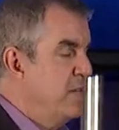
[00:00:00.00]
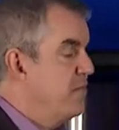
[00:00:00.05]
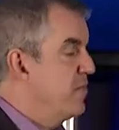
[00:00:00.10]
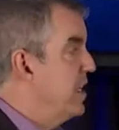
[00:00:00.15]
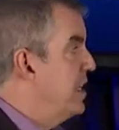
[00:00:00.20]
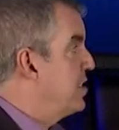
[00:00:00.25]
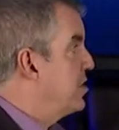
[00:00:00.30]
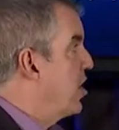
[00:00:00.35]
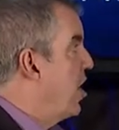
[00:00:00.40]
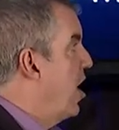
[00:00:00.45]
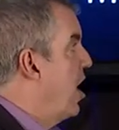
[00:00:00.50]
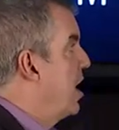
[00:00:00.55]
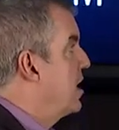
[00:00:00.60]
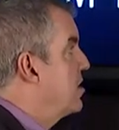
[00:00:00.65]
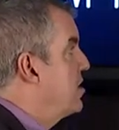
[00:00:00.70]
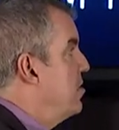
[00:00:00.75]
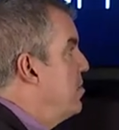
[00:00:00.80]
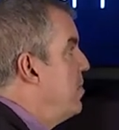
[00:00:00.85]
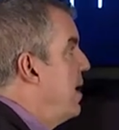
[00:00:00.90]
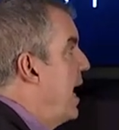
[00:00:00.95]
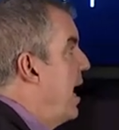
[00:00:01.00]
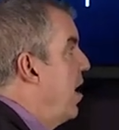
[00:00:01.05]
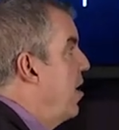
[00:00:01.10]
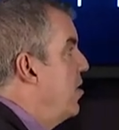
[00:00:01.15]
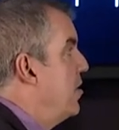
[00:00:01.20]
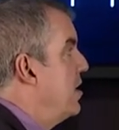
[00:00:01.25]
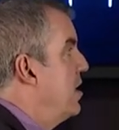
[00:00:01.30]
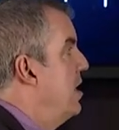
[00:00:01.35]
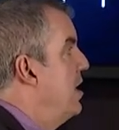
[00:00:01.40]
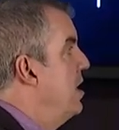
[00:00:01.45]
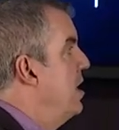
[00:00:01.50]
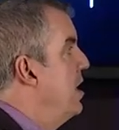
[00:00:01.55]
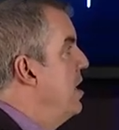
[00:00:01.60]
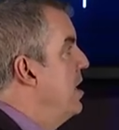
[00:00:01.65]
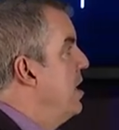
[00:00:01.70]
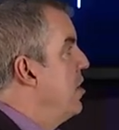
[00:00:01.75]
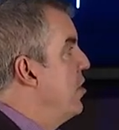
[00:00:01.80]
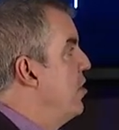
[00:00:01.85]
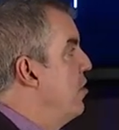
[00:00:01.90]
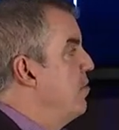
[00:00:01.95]
that talked about
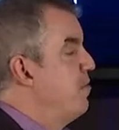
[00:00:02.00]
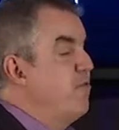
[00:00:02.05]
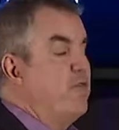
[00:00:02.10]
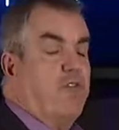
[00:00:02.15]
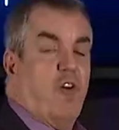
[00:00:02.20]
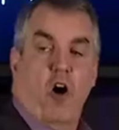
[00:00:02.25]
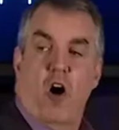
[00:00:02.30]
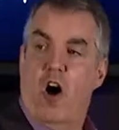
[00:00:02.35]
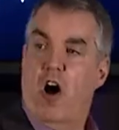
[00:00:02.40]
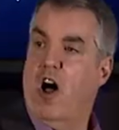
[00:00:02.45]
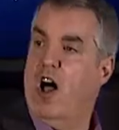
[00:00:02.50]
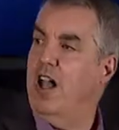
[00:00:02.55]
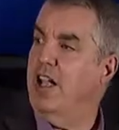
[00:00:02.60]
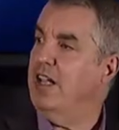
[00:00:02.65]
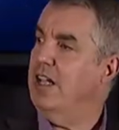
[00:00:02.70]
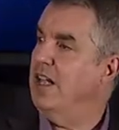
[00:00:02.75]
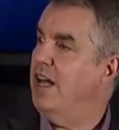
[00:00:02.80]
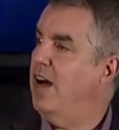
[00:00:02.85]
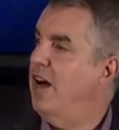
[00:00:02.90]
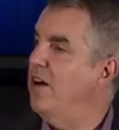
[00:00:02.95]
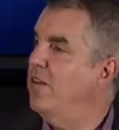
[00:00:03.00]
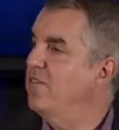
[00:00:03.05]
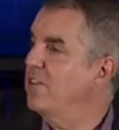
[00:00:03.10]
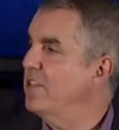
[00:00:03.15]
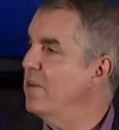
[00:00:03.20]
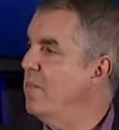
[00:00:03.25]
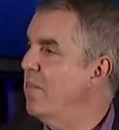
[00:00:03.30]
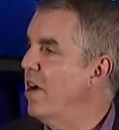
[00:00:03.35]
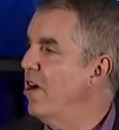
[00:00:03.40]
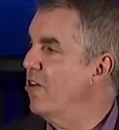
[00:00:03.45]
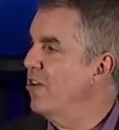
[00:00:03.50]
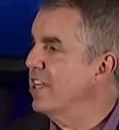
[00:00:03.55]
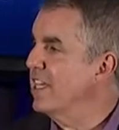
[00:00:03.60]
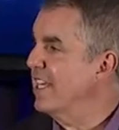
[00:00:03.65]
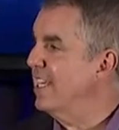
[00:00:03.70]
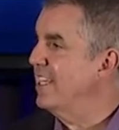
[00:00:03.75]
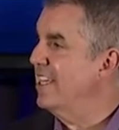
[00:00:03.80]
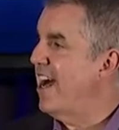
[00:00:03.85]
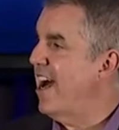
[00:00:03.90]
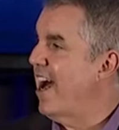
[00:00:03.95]
the fall of an
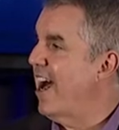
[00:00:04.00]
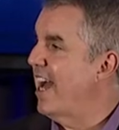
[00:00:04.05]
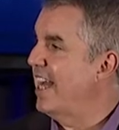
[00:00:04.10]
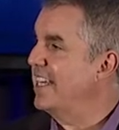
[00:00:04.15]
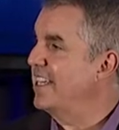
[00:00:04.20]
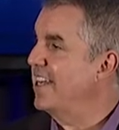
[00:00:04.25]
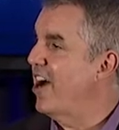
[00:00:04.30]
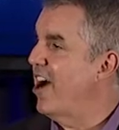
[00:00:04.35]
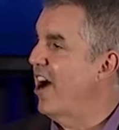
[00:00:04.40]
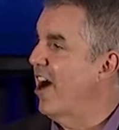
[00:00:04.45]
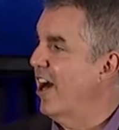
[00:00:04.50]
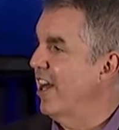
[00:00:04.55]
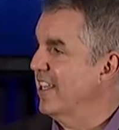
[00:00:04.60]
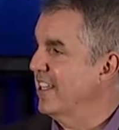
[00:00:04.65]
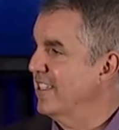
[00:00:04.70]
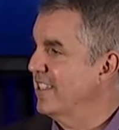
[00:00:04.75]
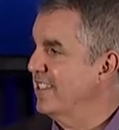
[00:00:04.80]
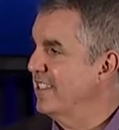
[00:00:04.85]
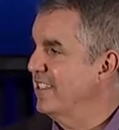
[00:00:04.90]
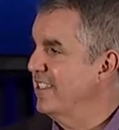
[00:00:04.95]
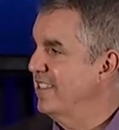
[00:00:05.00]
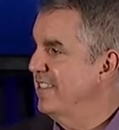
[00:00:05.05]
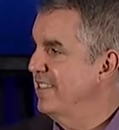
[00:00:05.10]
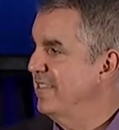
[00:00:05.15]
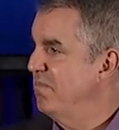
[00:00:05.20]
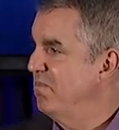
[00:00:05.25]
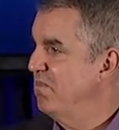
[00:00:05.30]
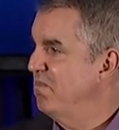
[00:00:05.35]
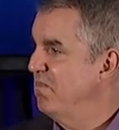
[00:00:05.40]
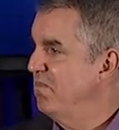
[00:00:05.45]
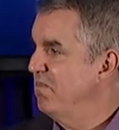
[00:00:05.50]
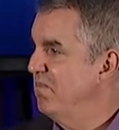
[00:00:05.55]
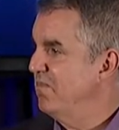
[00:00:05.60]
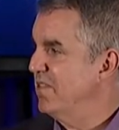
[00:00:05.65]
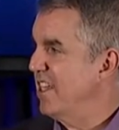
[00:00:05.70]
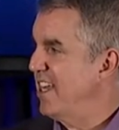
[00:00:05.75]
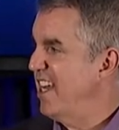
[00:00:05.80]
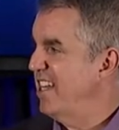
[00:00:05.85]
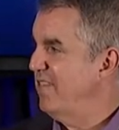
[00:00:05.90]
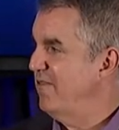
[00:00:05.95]
American icon.
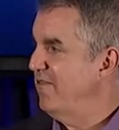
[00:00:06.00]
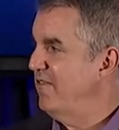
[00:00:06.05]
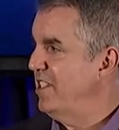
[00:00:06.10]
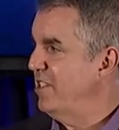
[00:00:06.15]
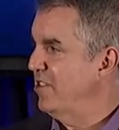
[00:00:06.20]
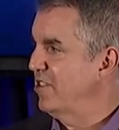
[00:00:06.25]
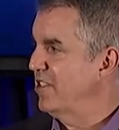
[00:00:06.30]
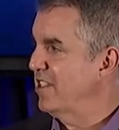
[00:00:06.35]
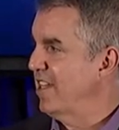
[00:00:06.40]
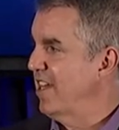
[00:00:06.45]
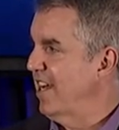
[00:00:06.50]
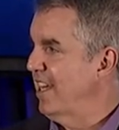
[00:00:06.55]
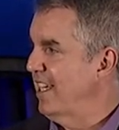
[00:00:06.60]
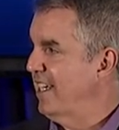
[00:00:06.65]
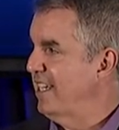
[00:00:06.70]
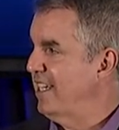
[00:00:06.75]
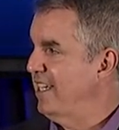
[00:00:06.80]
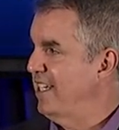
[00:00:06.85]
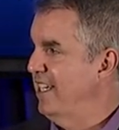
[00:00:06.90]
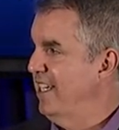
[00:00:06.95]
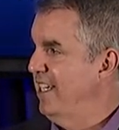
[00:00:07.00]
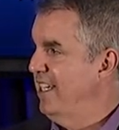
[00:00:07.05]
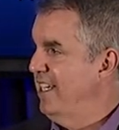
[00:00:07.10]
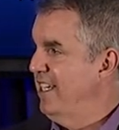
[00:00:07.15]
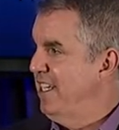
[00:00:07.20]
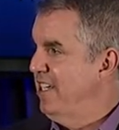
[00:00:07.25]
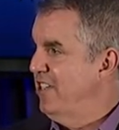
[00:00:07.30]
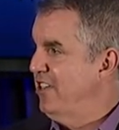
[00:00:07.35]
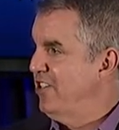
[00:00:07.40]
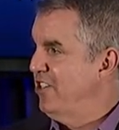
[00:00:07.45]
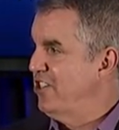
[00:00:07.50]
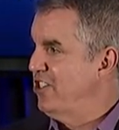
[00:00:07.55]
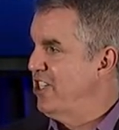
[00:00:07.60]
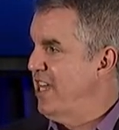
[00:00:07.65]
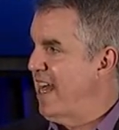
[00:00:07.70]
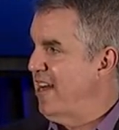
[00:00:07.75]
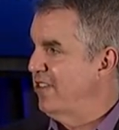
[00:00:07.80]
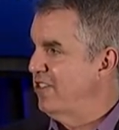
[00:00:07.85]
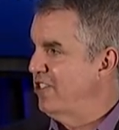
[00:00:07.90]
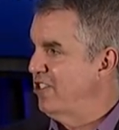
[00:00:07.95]
Kind of feels like the
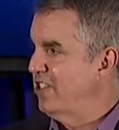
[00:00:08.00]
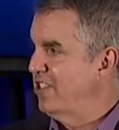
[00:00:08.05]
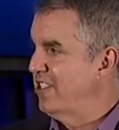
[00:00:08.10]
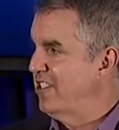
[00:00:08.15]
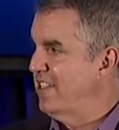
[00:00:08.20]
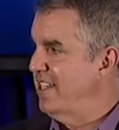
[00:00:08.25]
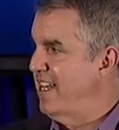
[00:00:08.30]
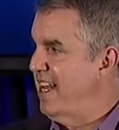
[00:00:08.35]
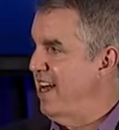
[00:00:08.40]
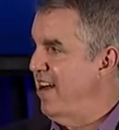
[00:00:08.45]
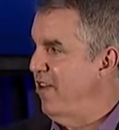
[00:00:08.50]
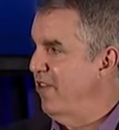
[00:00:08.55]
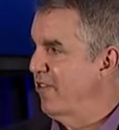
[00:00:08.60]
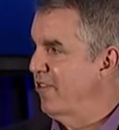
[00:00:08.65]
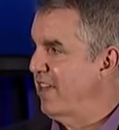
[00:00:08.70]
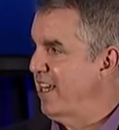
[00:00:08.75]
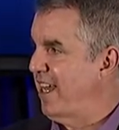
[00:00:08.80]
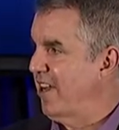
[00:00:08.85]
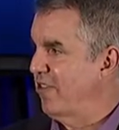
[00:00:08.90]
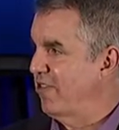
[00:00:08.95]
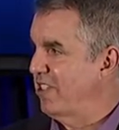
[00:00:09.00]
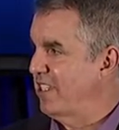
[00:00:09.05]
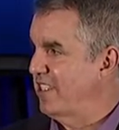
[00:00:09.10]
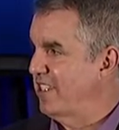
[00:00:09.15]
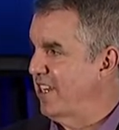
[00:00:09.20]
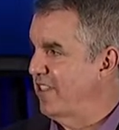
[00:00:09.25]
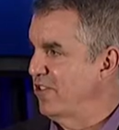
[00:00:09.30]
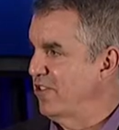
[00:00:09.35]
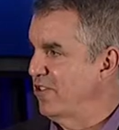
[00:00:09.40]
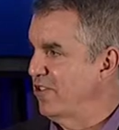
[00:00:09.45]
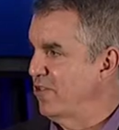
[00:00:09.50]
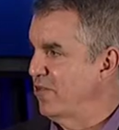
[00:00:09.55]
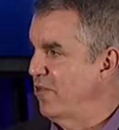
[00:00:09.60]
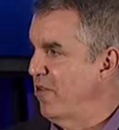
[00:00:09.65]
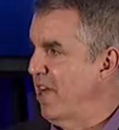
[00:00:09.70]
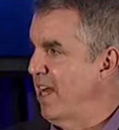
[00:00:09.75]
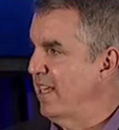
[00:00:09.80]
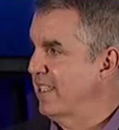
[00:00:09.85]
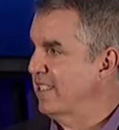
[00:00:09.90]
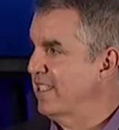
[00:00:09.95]
challenges that healthcare is under
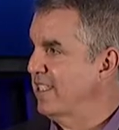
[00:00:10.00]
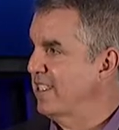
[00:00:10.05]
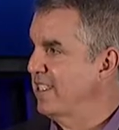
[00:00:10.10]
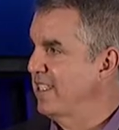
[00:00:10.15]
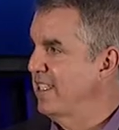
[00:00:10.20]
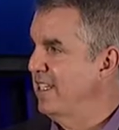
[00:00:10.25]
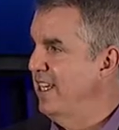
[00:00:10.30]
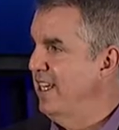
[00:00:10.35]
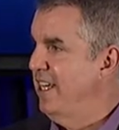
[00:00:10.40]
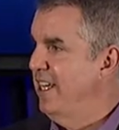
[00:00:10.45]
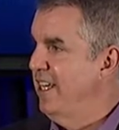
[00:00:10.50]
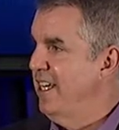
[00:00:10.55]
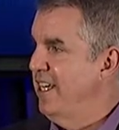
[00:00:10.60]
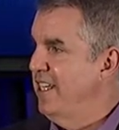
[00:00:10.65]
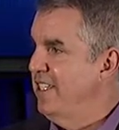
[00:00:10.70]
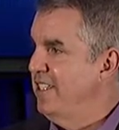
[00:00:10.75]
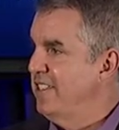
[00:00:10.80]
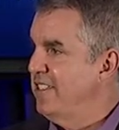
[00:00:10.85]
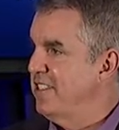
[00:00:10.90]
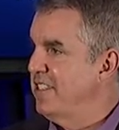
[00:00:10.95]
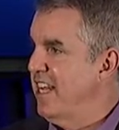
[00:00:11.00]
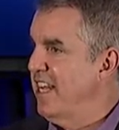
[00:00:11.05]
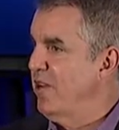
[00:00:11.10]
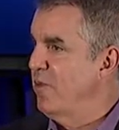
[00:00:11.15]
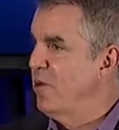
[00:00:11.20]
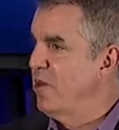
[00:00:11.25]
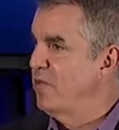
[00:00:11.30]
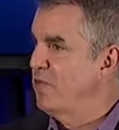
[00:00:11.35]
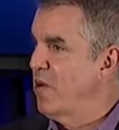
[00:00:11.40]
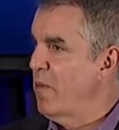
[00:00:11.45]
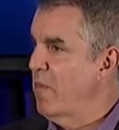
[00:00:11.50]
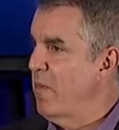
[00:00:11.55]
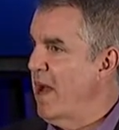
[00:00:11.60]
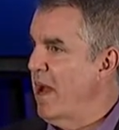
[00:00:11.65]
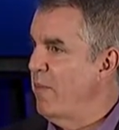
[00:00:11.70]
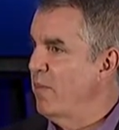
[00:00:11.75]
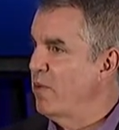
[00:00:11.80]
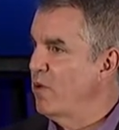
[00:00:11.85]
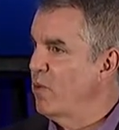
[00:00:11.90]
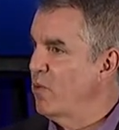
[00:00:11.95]
duress. Does anyone
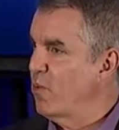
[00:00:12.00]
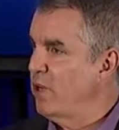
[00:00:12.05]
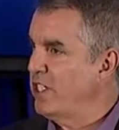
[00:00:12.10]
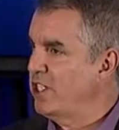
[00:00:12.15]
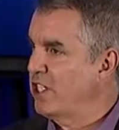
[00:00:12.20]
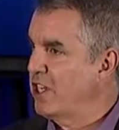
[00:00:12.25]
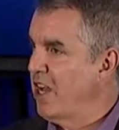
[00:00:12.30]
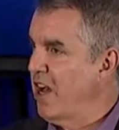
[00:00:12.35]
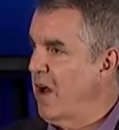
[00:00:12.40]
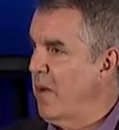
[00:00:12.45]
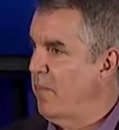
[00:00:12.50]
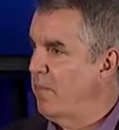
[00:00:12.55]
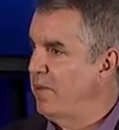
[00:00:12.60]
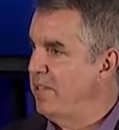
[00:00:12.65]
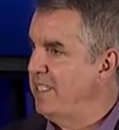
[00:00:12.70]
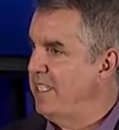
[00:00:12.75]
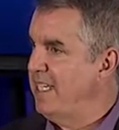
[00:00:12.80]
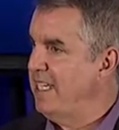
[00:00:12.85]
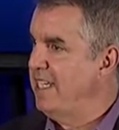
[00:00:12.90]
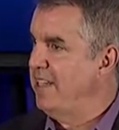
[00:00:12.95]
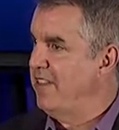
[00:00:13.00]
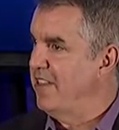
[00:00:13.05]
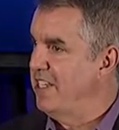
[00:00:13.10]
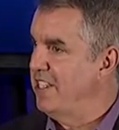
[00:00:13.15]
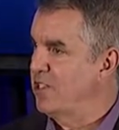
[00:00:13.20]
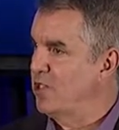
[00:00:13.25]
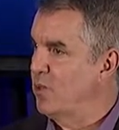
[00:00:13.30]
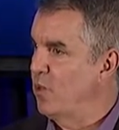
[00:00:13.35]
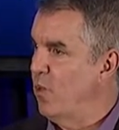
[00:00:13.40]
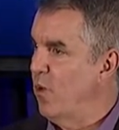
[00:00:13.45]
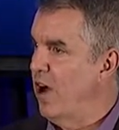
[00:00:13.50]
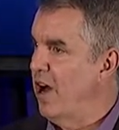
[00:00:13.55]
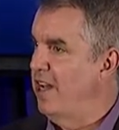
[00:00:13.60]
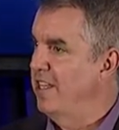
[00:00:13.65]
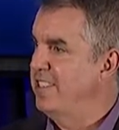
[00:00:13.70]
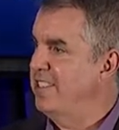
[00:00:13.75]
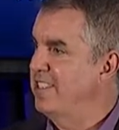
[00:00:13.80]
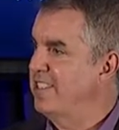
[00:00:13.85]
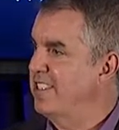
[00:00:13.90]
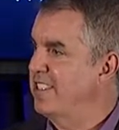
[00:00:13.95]
remember which company this
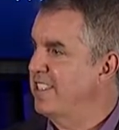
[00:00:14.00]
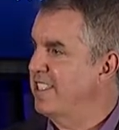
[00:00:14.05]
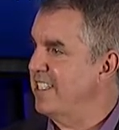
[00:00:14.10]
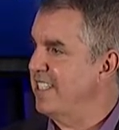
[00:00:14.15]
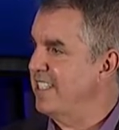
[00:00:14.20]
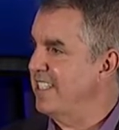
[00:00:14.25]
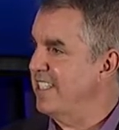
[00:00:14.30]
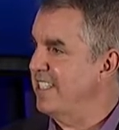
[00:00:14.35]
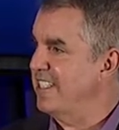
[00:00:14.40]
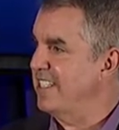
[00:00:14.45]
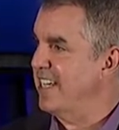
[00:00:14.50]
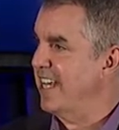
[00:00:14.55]
was in